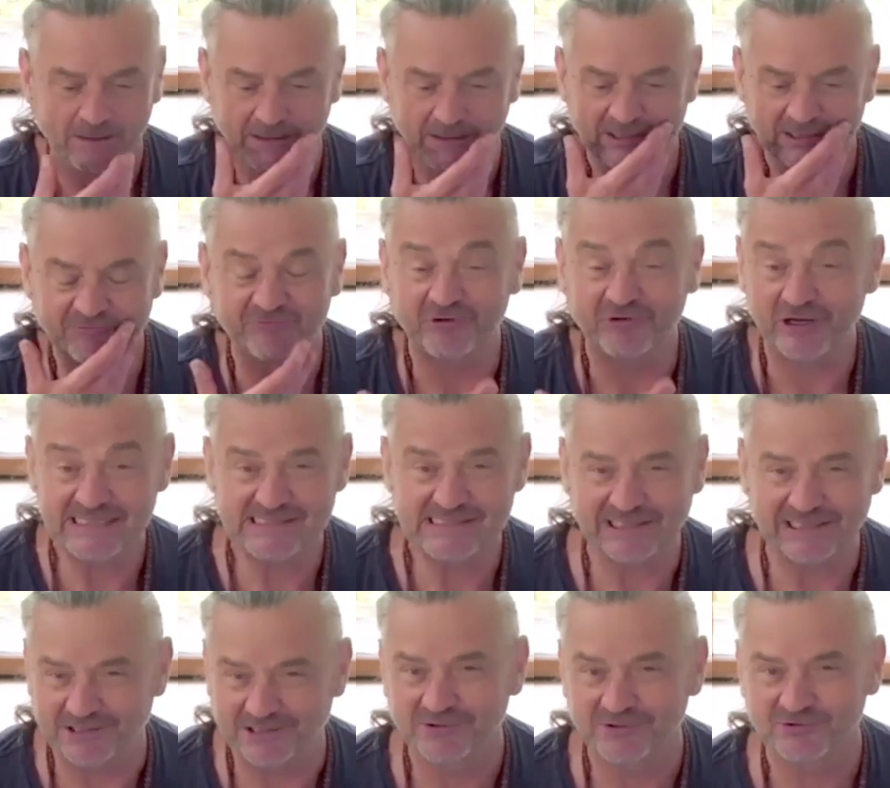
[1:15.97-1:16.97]

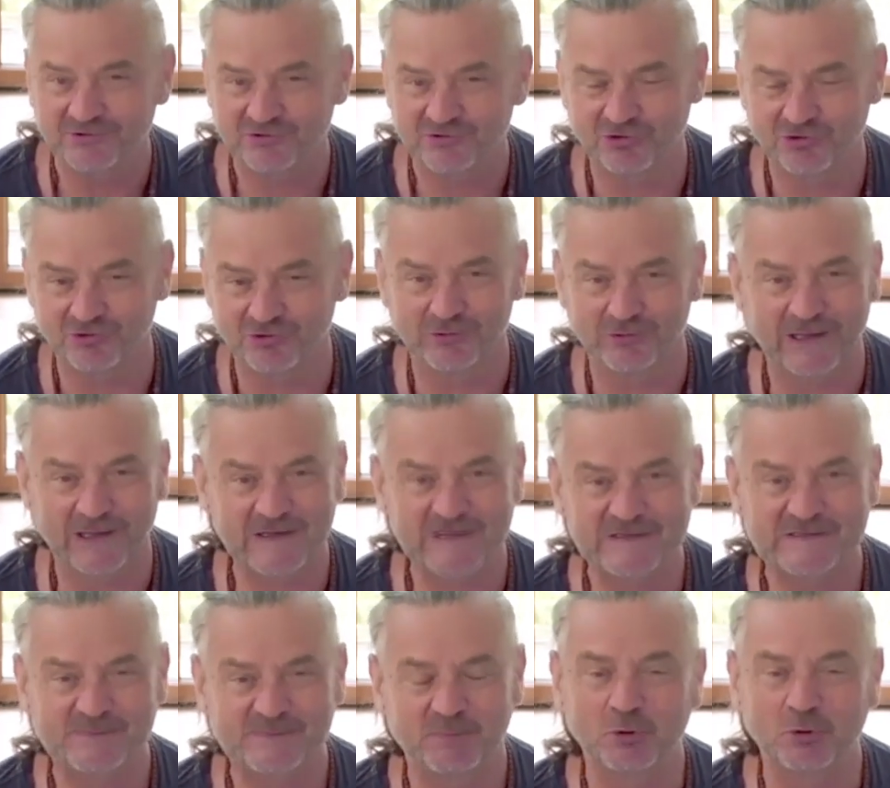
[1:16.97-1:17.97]
invited to
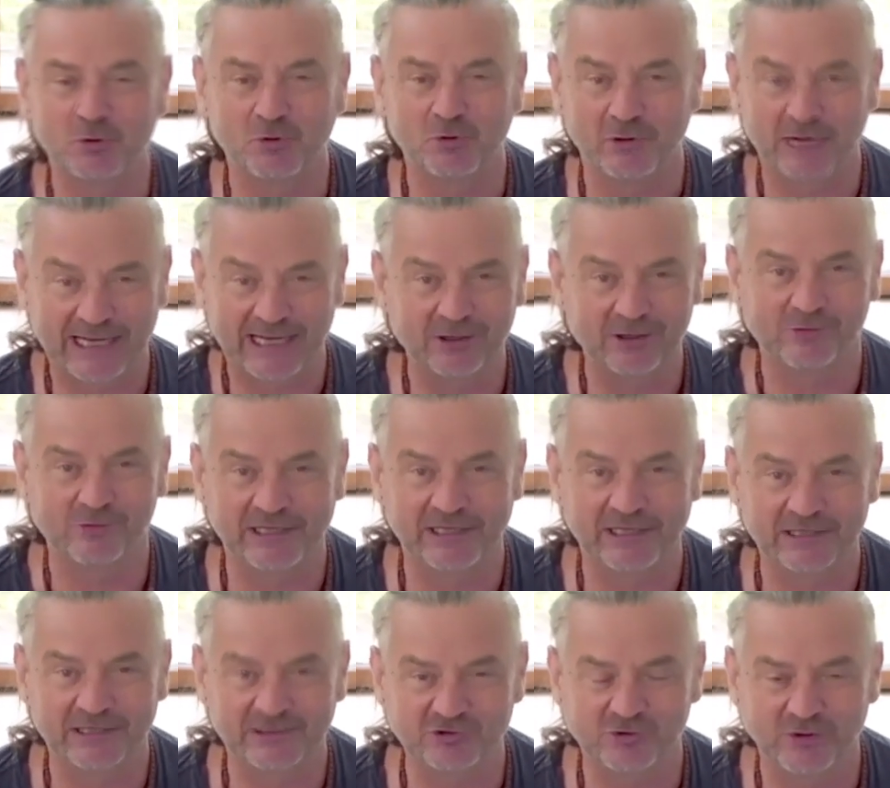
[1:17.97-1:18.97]
explore how
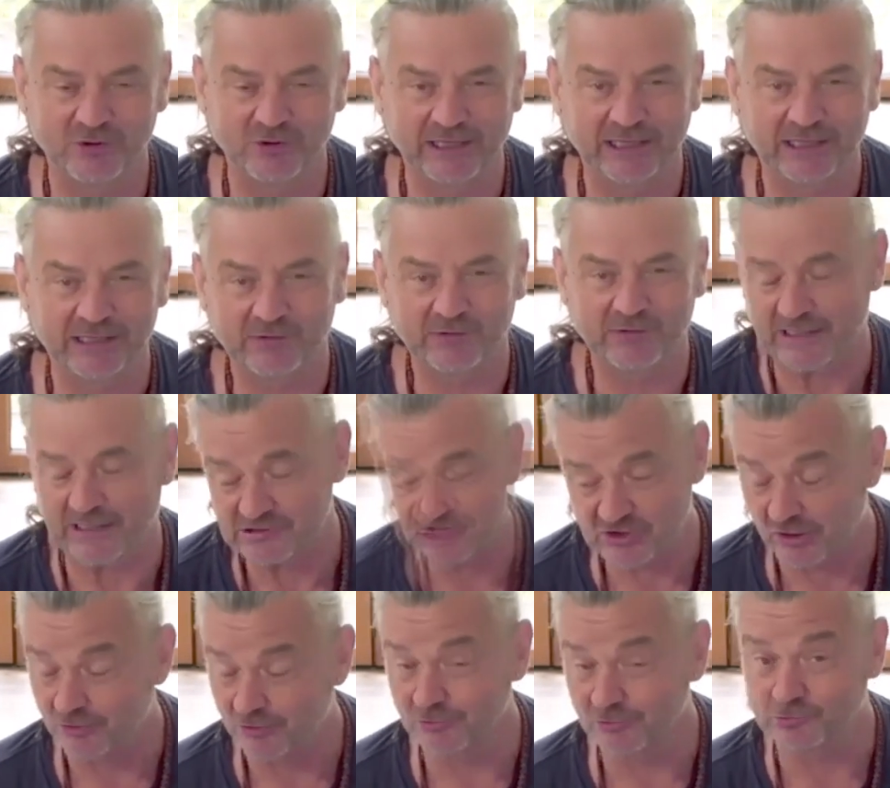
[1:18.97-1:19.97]
they are doing it. They are
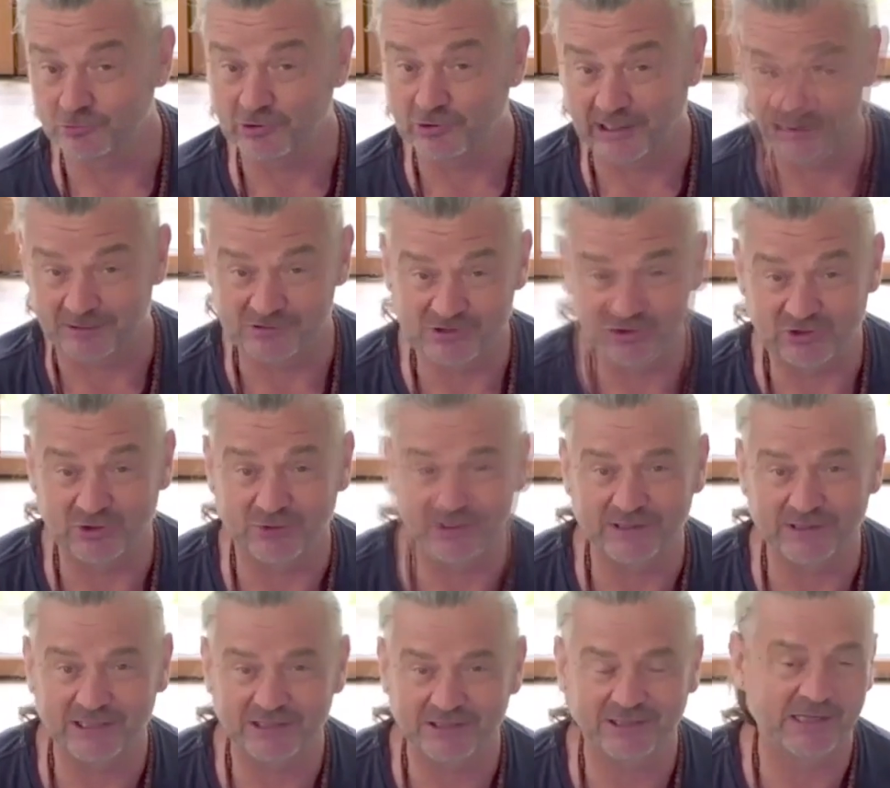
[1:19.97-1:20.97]
told how to do
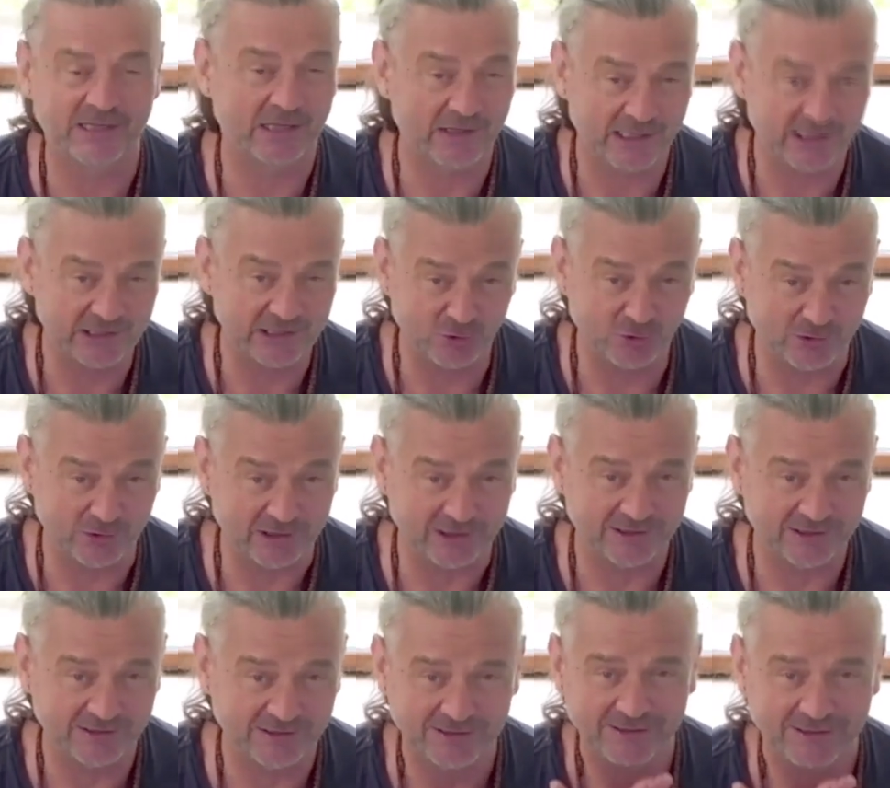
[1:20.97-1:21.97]
it, and then they do it.
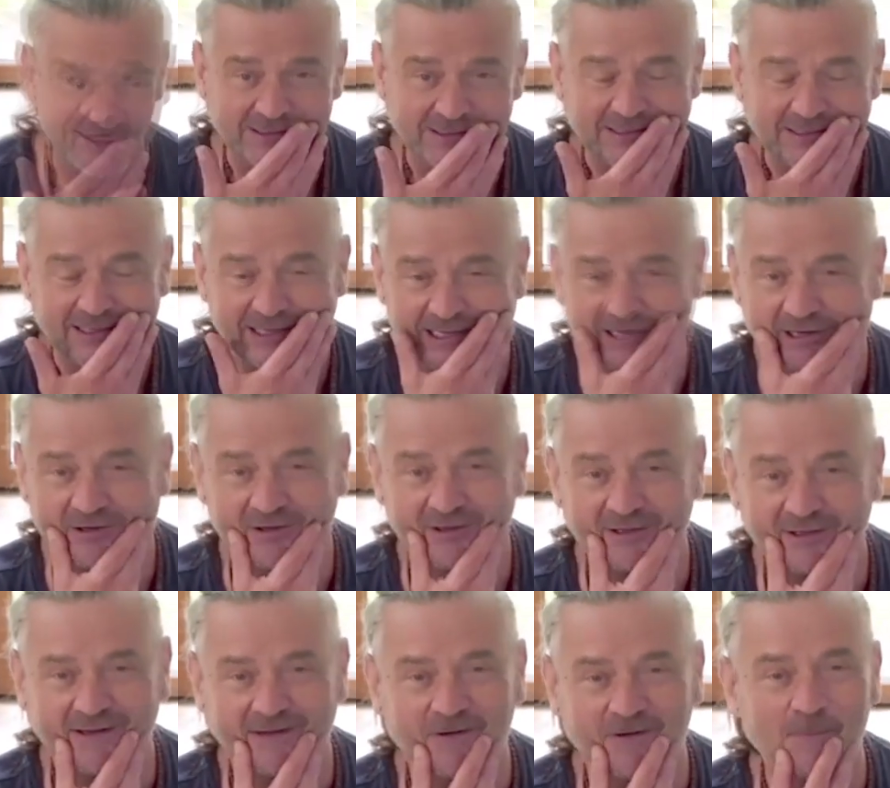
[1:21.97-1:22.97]
And
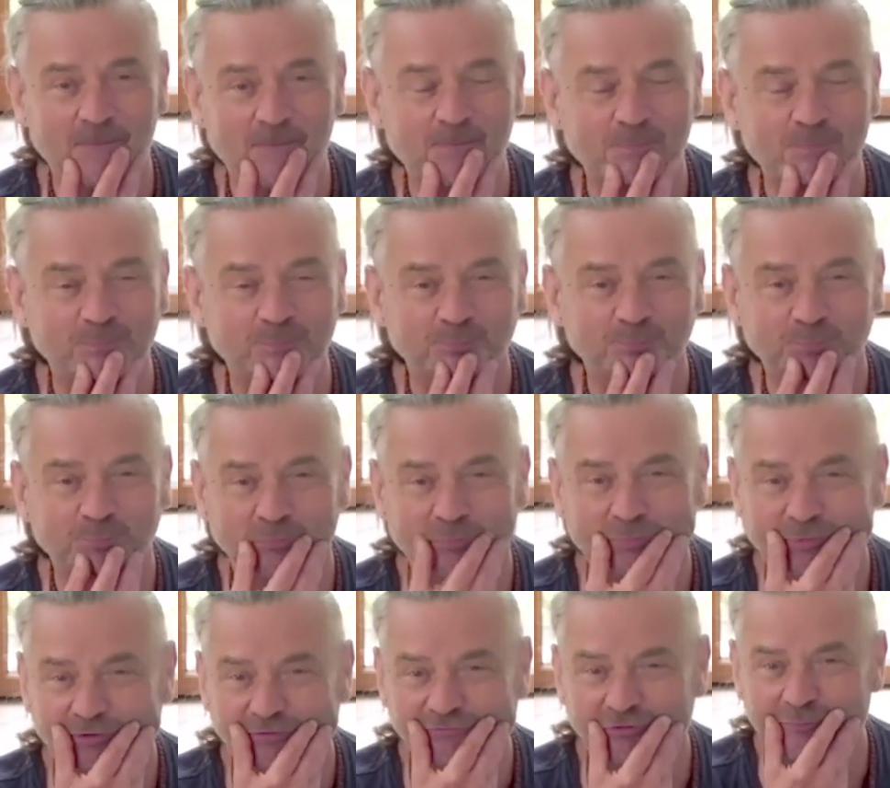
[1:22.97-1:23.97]
um,
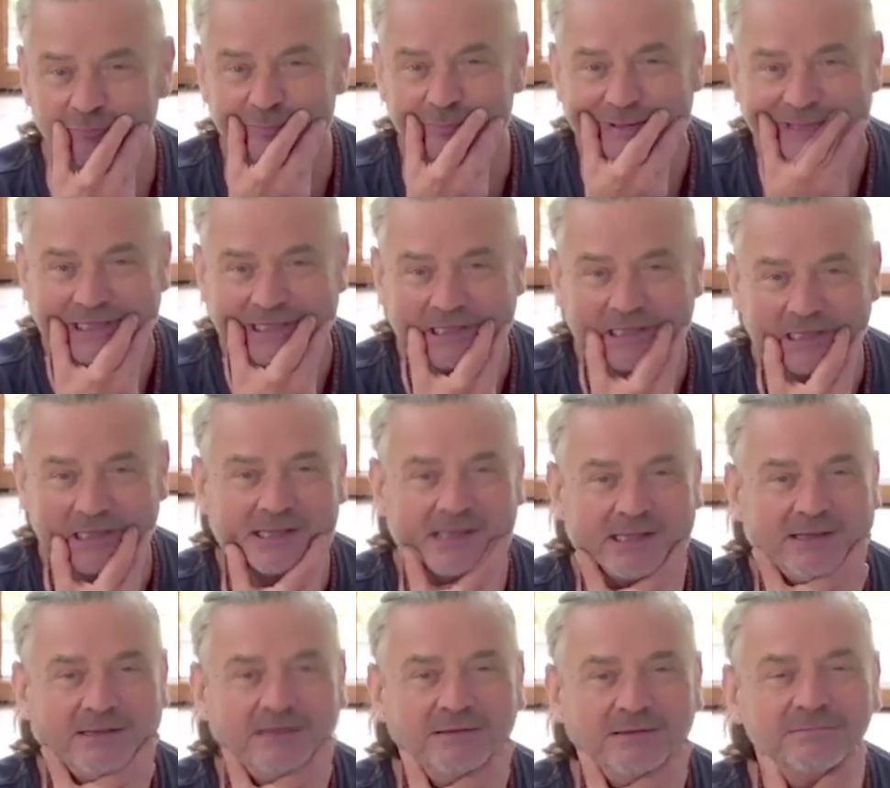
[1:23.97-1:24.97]
for
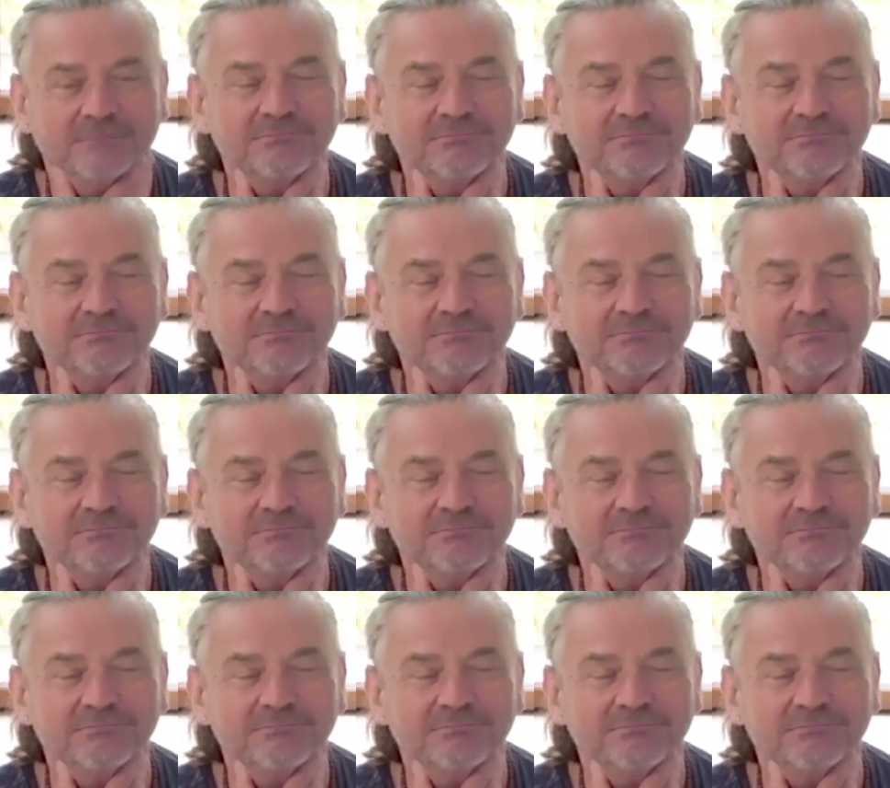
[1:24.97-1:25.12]
me,